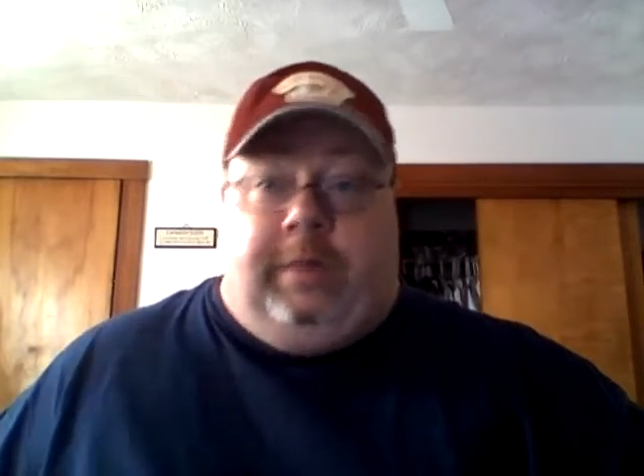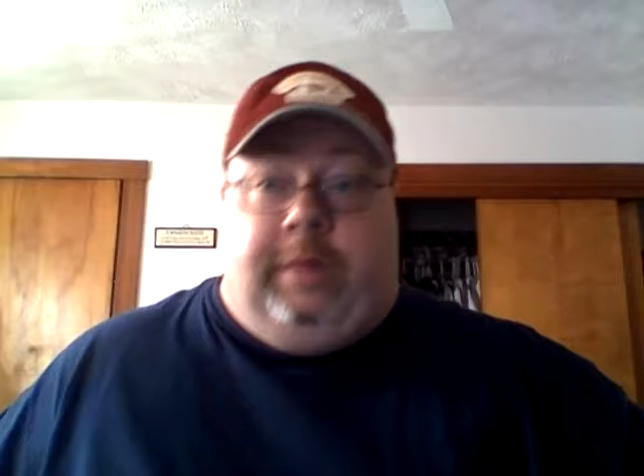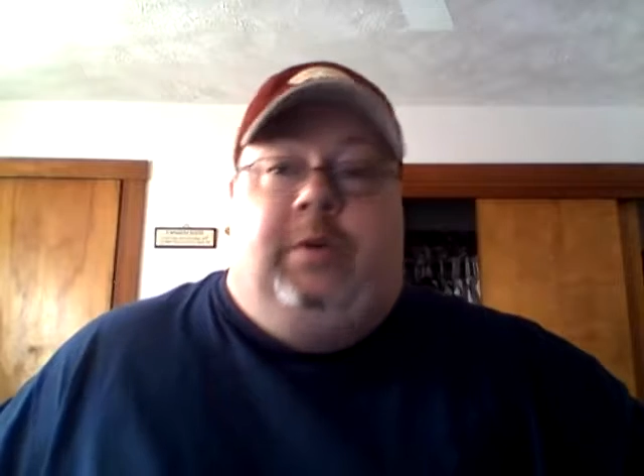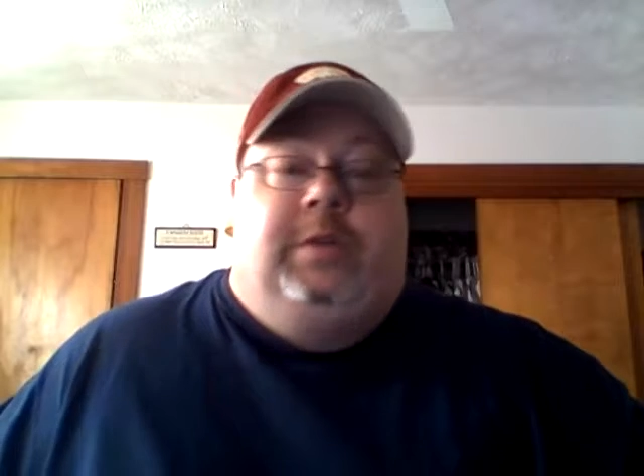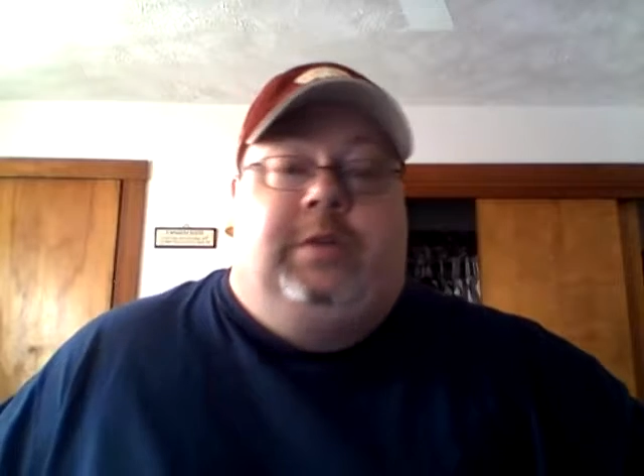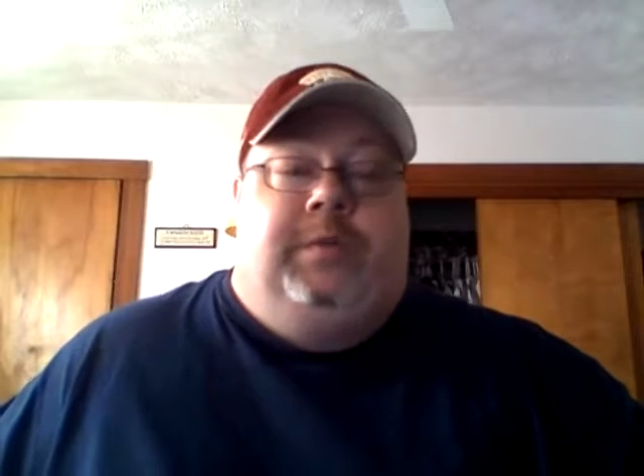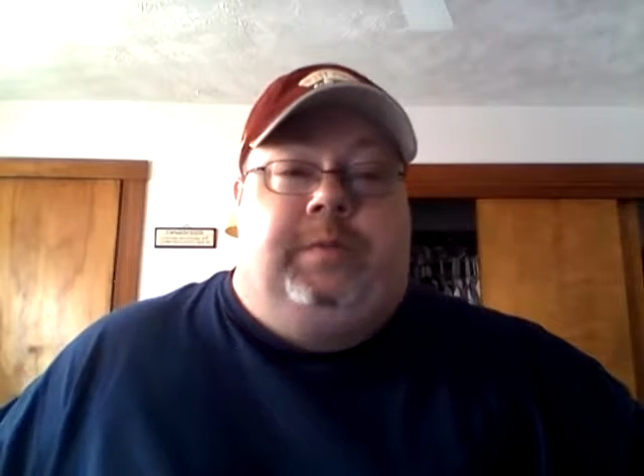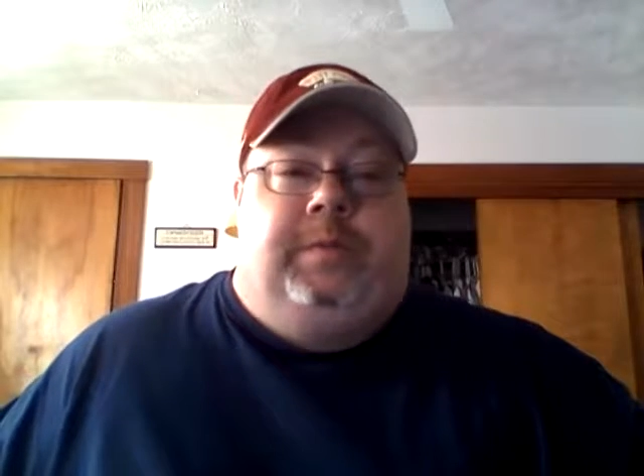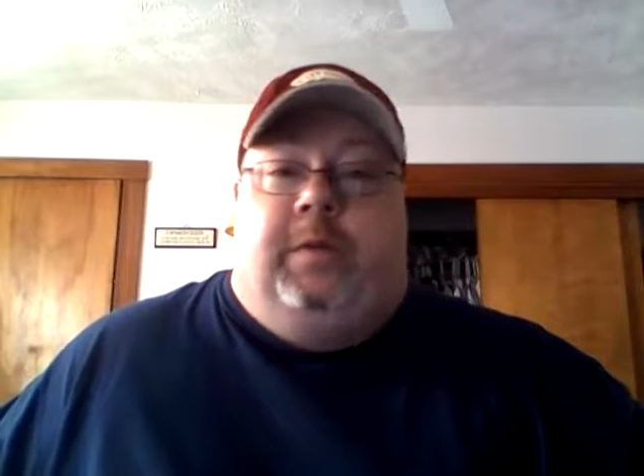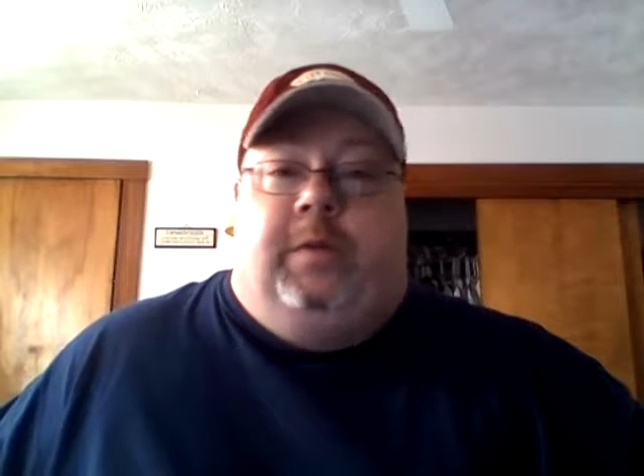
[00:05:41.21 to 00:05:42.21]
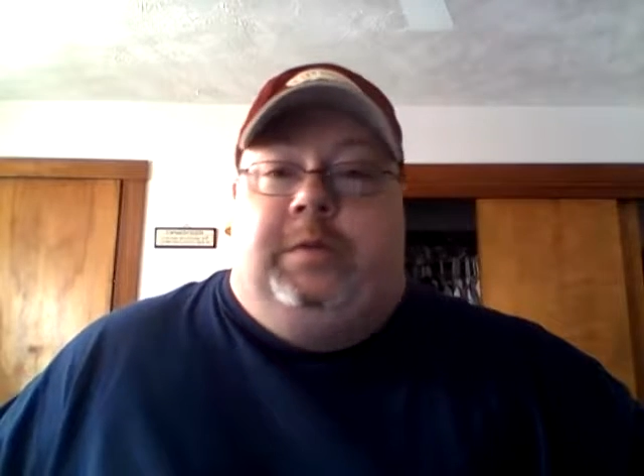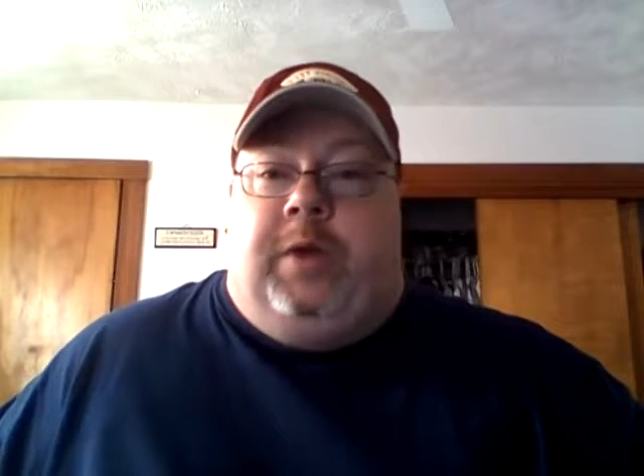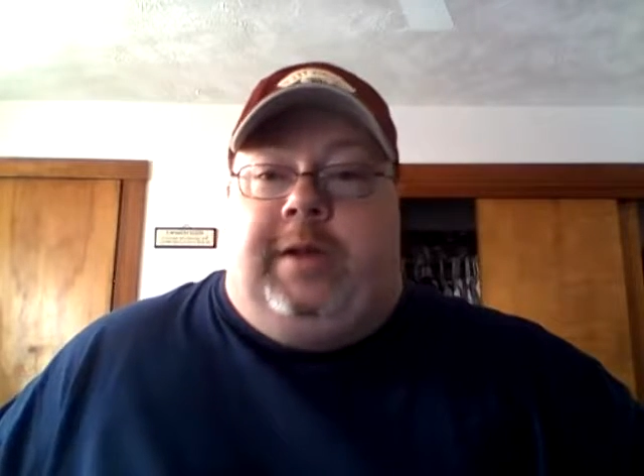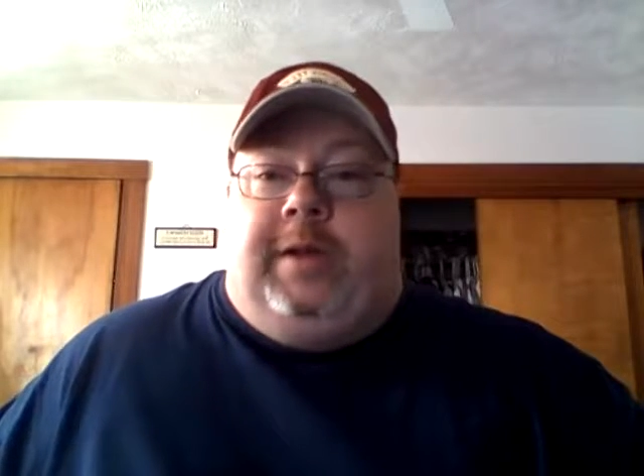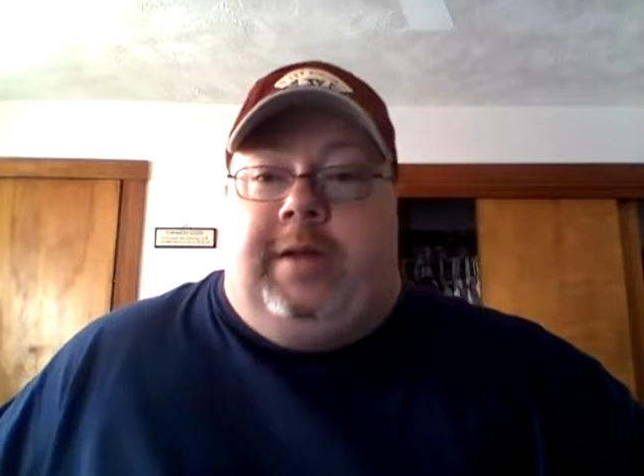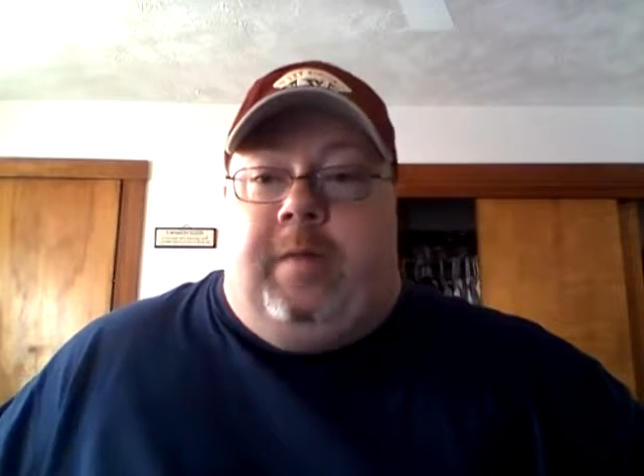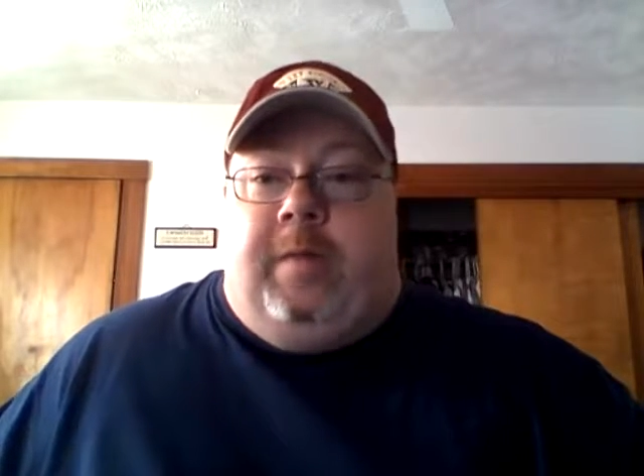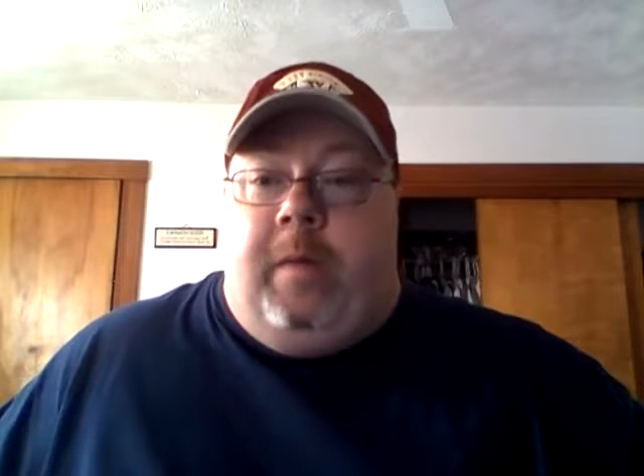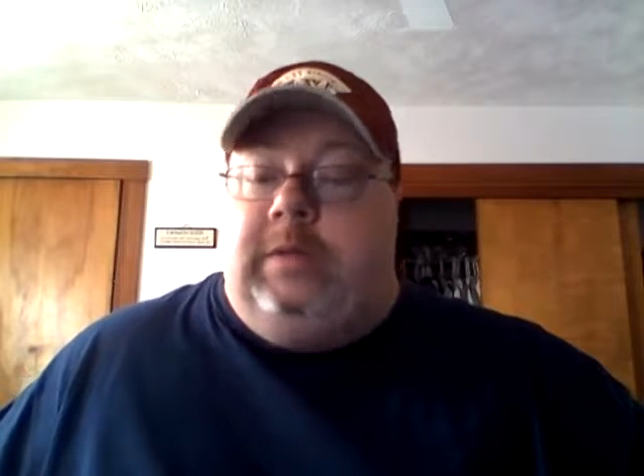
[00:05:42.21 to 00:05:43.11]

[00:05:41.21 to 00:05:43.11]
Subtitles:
like virtually a nervous breakdown.